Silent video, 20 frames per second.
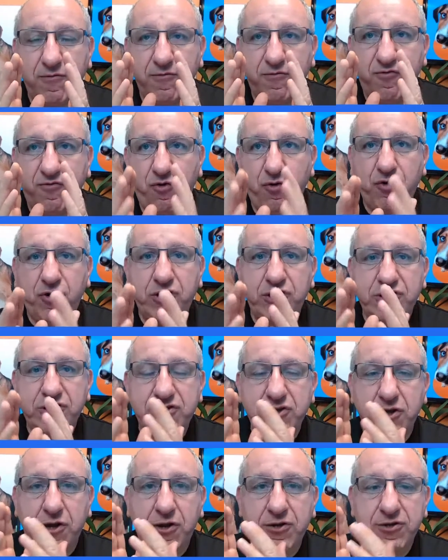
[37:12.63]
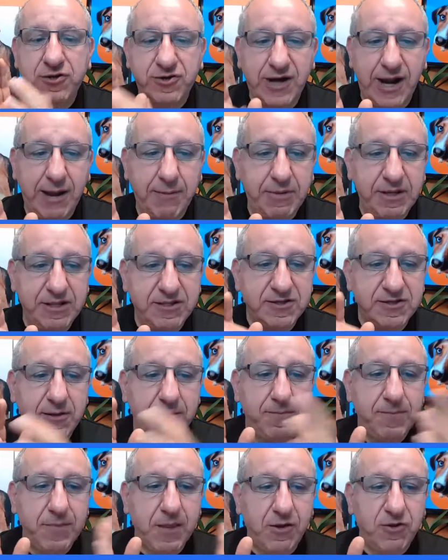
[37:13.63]
focus on rabbits.
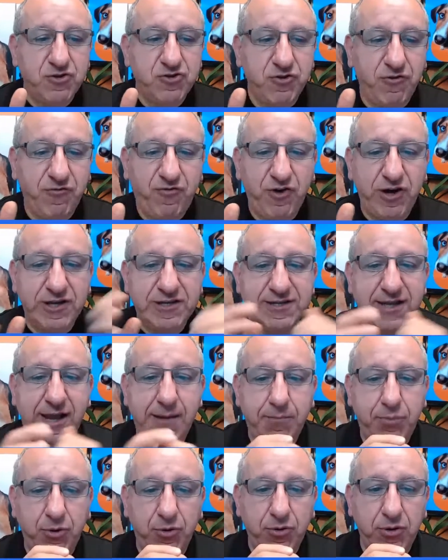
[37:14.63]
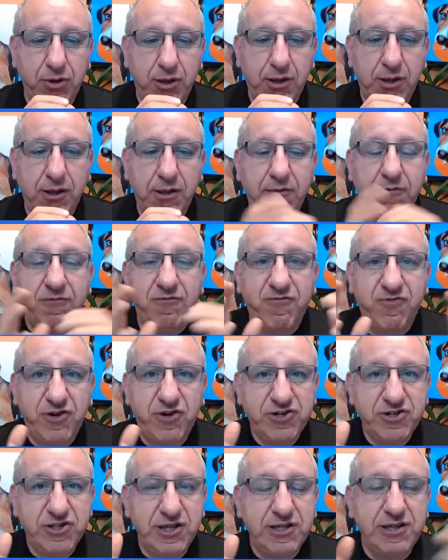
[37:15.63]
So, for example,
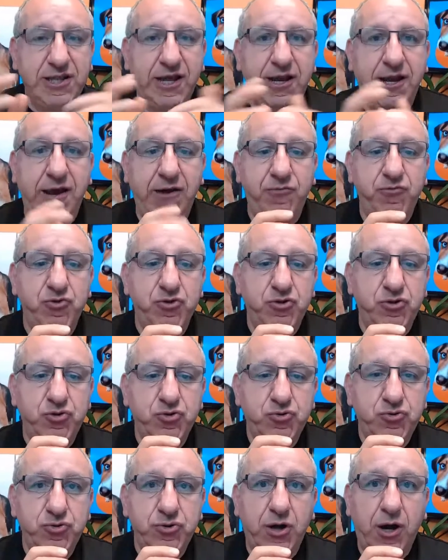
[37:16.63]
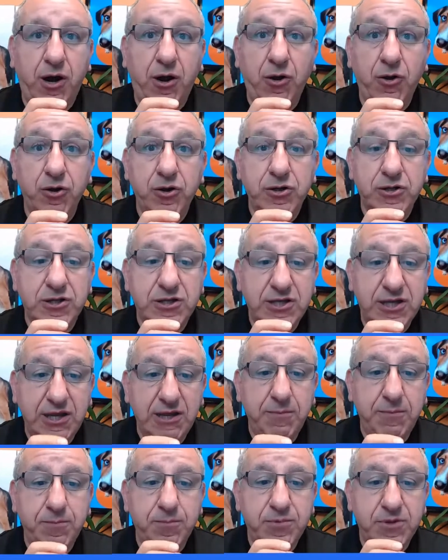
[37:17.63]
first thing that I would do, I'll
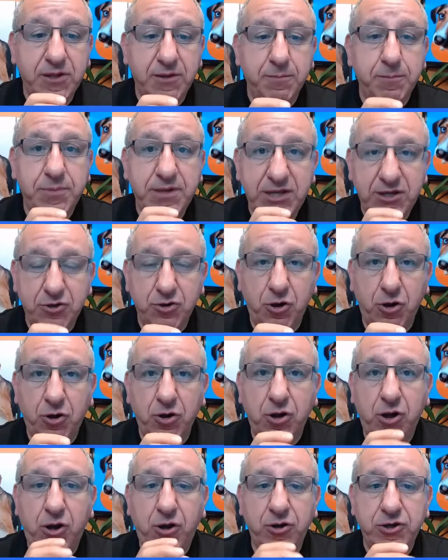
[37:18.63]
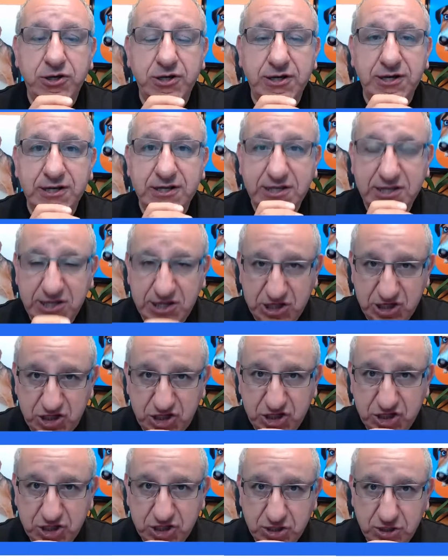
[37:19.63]
keep the beagle on a
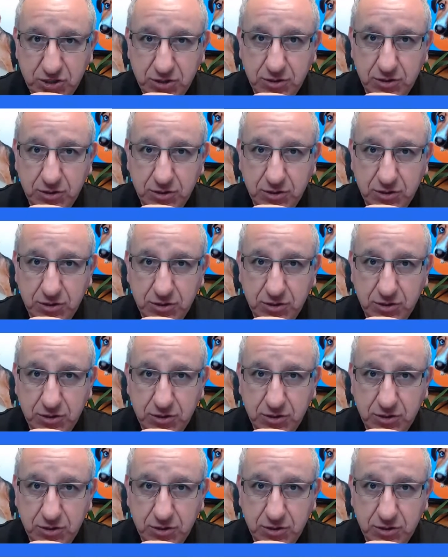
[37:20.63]
leash,